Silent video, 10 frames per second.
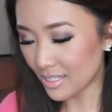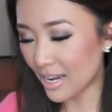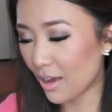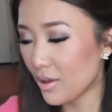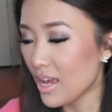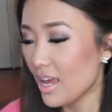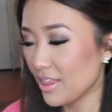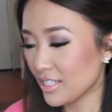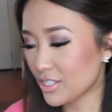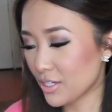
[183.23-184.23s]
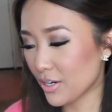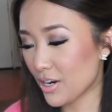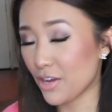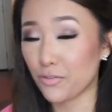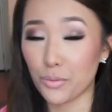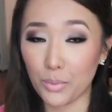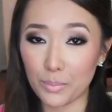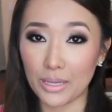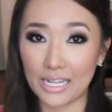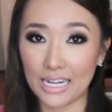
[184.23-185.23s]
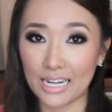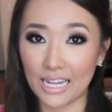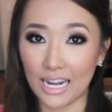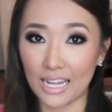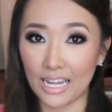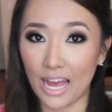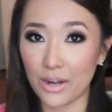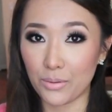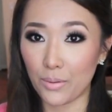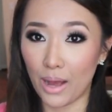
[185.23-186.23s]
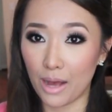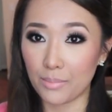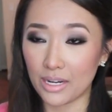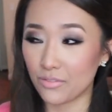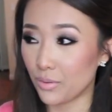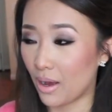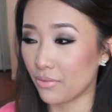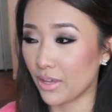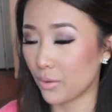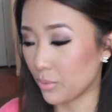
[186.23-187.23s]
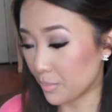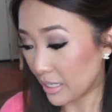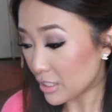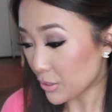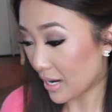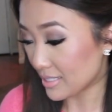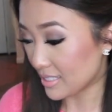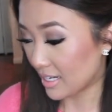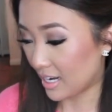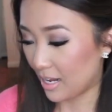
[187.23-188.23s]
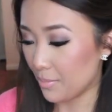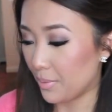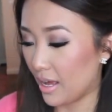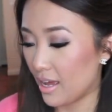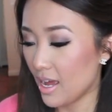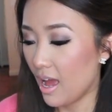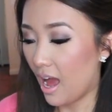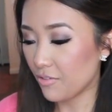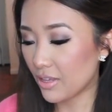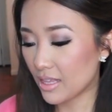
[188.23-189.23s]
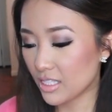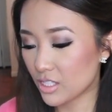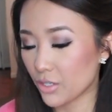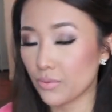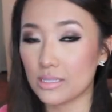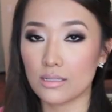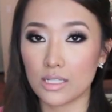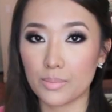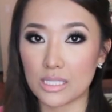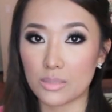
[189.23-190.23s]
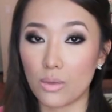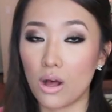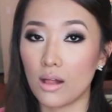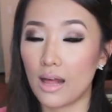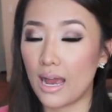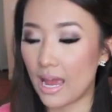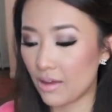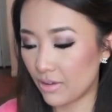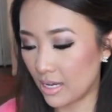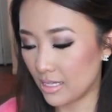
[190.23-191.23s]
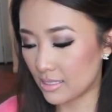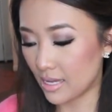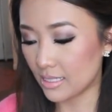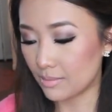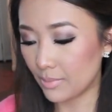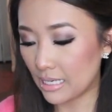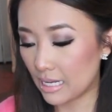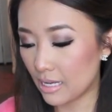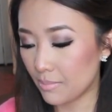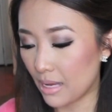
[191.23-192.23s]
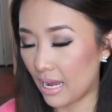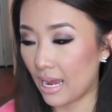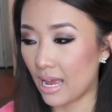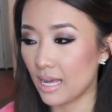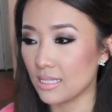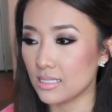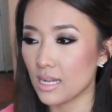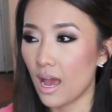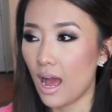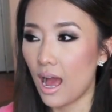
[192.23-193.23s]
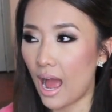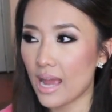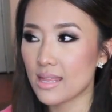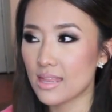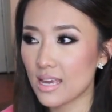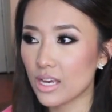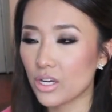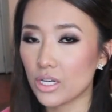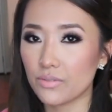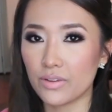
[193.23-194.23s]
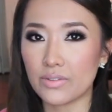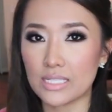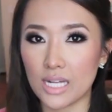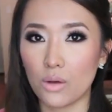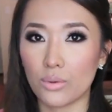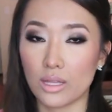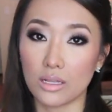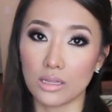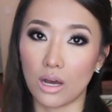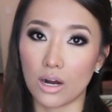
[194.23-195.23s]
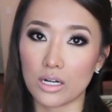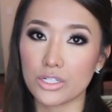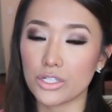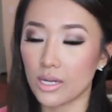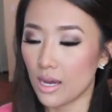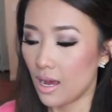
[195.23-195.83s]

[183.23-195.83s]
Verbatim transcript: Now this skirt if you were planning on getting it I don't know how many of you out there would be interested in it but I feel like this skirt runs a little bit small. I have it in size medium and I think I could have even dealt with a large.